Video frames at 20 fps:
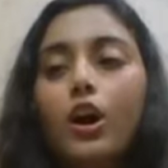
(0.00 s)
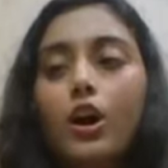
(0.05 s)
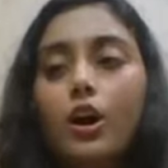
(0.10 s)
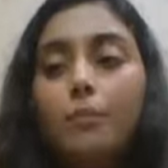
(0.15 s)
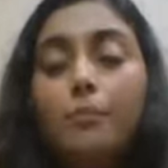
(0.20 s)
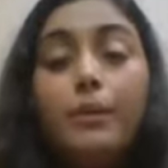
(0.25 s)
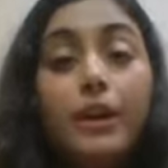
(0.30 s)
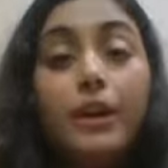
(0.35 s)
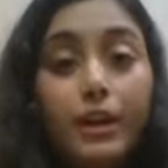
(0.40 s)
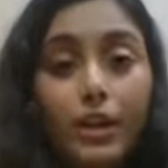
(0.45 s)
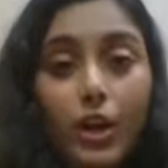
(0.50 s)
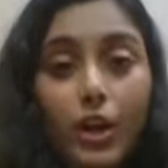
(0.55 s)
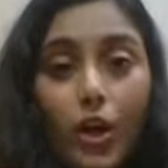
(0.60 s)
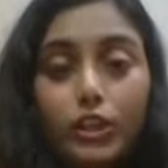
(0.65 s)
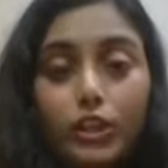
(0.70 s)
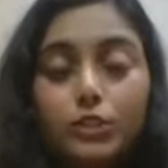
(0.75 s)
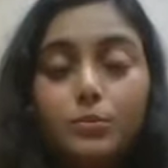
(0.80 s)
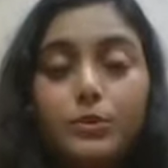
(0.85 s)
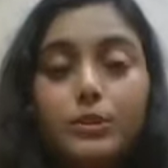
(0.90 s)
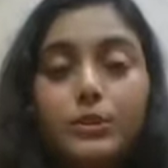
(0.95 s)
bigger
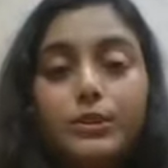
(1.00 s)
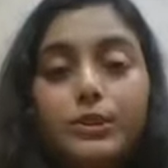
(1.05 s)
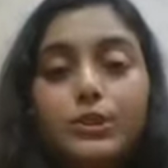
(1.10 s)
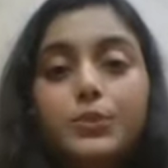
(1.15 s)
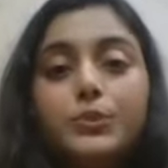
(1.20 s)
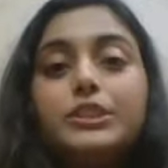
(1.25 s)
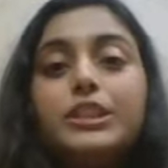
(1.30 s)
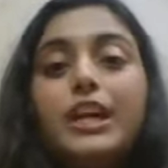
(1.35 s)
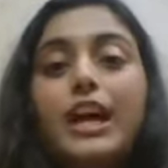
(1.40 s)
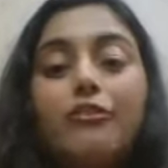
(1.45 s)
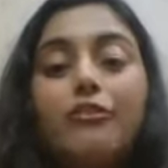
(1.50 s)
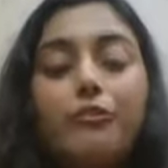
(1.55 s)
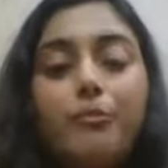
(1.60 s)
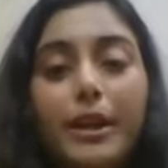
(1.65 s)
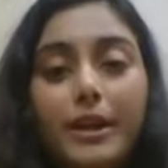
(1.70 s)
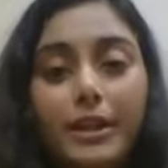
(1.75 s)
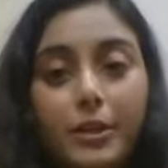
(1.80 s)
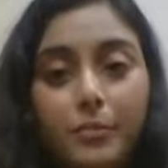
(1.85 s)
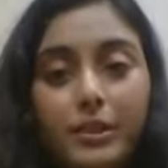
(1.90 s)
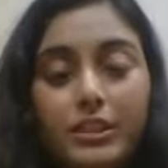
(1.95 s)
hospitals which have
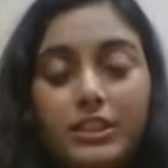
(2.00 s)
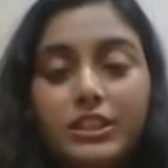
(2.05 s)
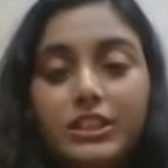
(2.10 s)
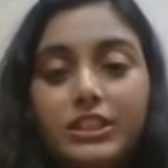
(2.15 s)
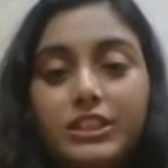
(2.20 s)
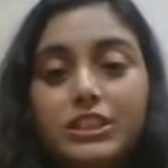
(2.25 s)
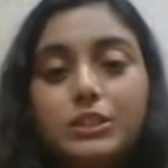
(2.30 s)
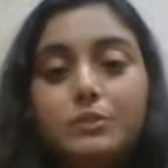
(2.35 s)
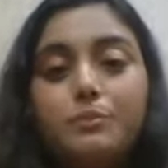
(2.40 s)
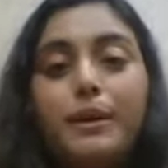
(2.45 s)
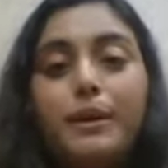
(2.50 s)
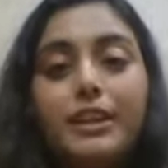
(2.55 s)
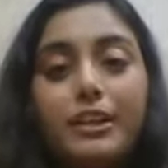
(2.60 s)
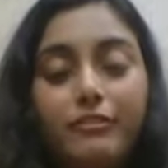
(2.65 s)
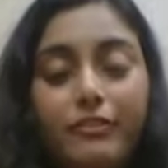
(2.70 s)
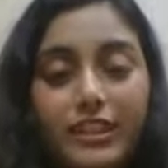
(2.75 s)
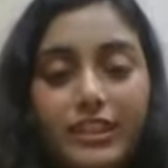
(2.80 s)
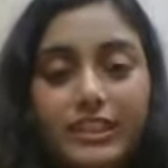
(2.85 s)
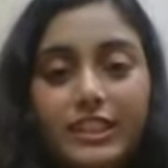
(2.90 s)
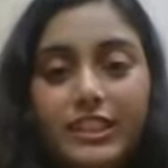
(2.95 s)
better machines, better
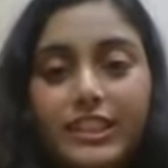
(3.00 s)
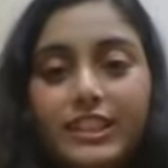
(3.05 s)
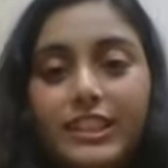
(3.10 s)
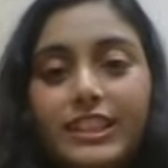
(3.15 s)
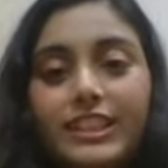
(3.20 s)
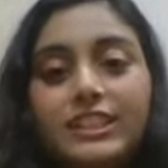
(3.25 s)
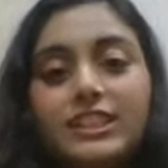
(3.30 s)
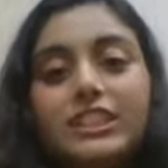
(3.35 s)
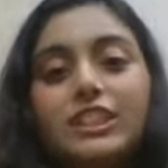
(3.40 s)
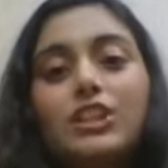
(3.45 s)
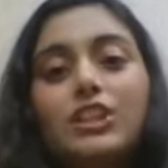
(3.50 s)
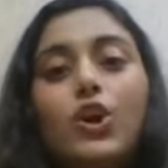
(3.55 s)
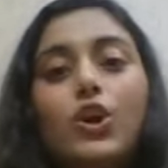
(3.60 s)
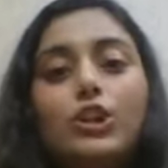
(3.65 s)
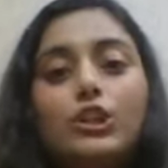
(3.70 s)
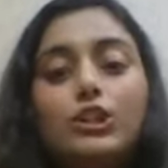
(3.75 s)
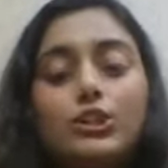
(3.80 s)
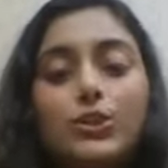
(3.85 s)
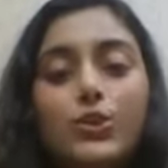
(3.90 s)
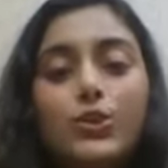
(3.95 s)
facilities, and
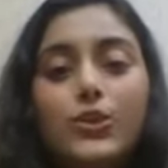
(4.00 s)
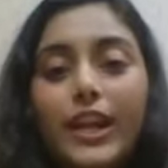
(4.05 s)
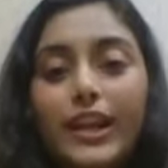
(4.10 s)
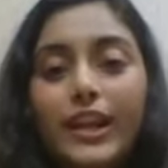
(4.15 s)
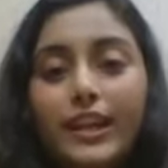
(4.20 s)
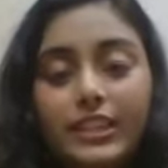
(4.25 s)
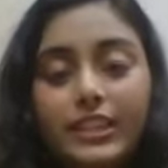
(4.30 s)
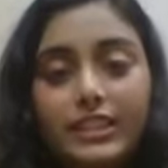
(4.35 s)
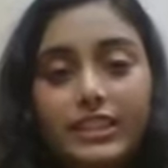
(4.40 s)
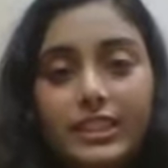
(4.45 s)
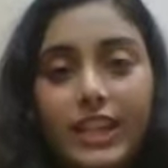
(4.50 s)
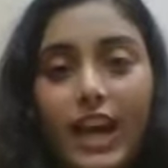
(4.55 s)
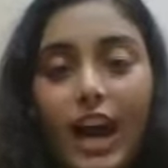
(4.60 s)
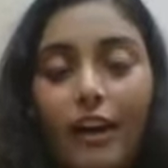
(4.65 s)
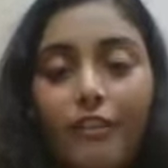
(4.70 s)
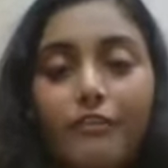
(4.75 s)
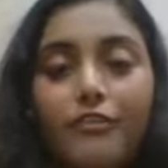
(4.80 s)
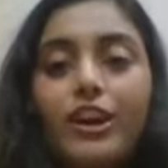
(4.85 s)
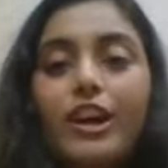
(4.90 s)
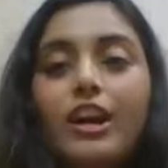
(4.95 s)
also like the
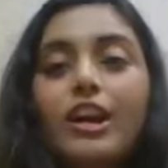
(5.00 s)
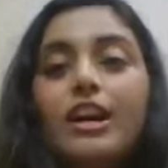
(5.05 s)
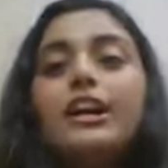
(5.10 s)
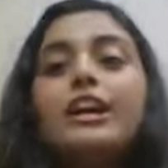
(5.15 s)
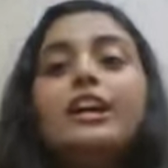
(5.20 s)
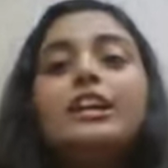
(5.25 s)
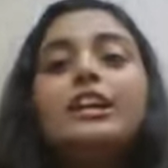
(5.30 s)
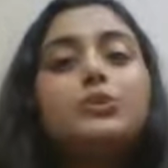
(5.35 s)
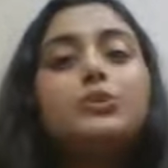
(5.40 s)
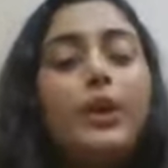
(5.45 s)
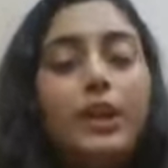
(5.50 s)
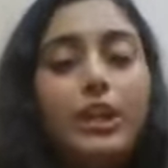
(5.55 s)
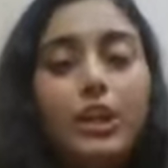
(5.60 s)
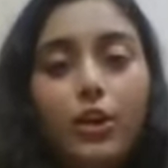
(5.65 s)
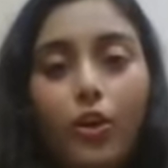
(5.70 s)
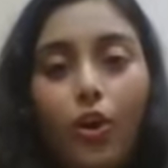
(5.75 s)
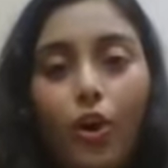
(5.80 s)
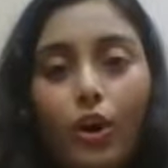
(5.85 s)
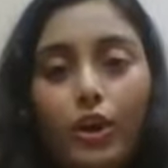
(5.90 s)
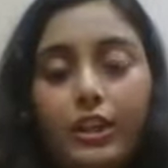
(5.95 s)
staff is very
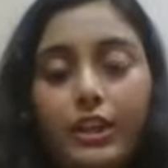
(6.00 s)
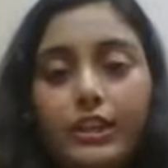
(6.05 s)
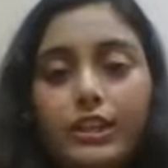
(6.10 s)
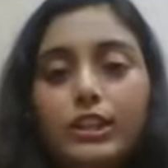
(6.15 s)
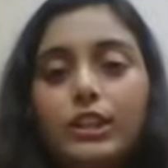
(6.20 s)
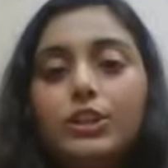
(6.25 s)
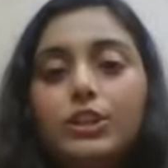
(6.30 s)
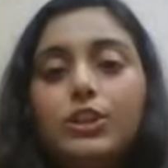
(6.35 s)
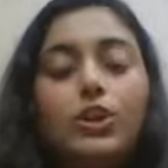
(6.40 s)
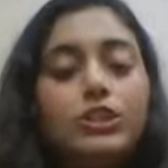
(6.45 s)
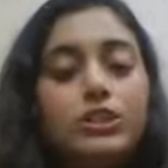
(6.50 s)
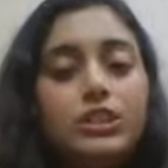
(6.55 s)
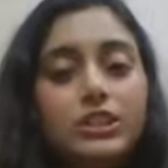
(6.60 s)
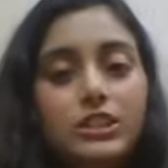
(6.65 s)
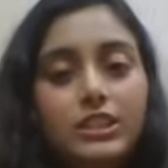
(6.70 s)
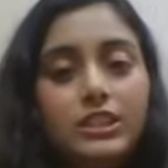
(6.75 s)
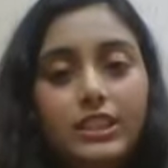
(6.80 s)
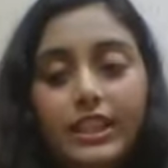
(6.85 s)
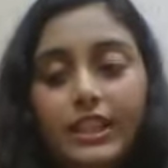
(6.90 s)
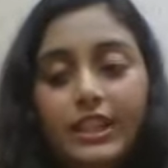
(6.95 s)
cordial. The
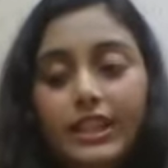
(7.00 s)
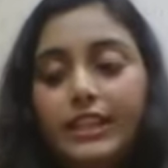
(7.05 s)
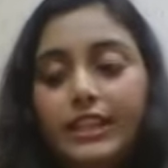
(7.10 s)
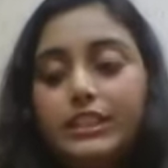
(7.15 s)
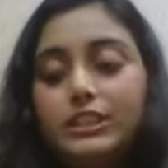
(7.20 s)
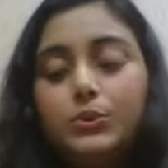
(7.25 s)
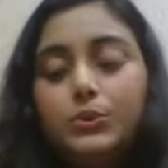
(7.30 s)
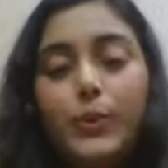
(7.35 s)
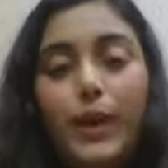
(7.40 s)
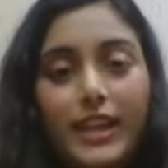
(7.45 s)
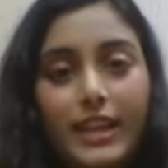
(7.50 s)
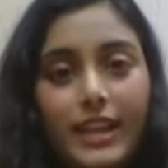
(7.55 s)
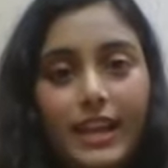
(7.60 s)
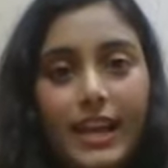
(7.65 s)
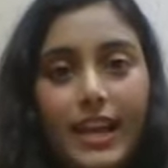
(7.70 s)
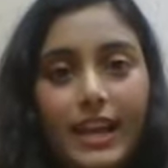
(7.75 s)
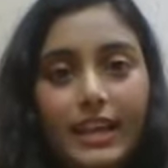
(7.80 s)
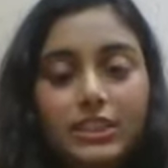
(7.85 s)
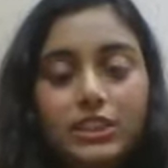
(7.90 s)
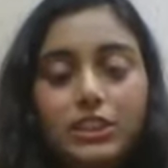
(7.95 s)
toxicity is very
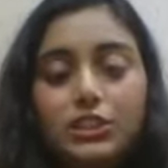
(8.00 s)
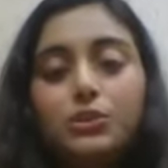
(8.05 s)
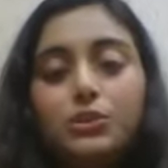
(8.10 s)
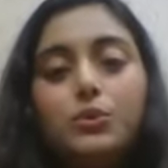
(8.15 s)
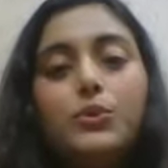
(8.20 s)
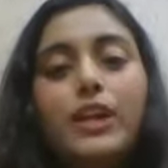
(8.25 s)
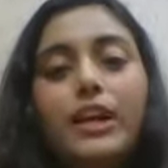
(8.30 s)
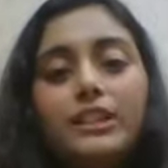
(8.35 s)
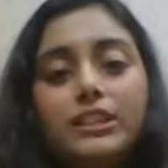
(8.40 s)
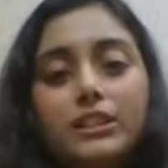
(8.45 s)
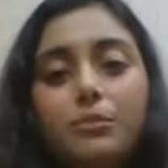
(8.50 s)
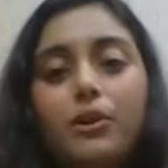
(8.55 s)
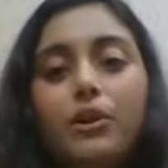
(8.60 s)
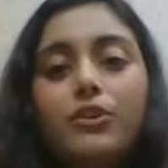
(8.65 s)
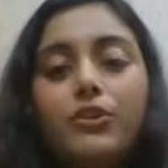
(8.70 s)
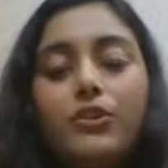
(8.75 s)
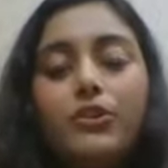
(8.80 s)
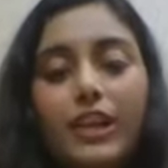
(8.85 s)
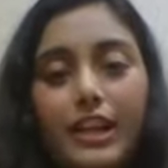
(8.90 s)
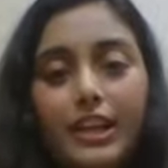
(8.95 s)
less. You do less amount
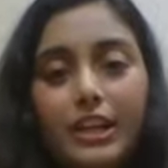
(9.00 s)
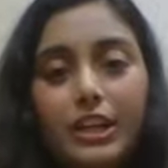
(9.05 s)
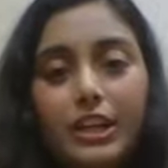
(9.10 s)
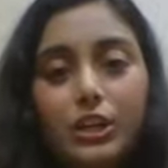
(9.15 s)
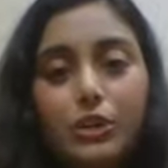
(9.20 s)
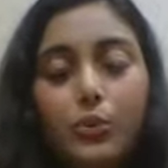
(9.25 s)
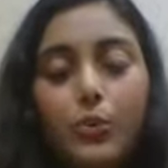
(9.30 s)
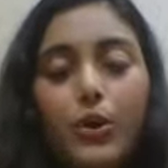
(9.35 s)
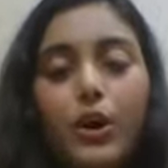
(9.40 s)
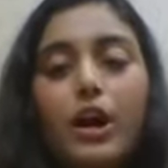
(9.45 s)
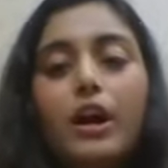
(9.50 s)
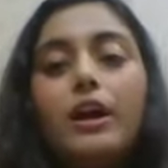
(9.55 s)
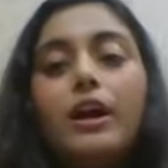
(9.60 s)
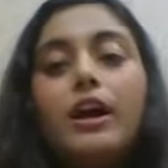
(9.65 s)
of clerical work,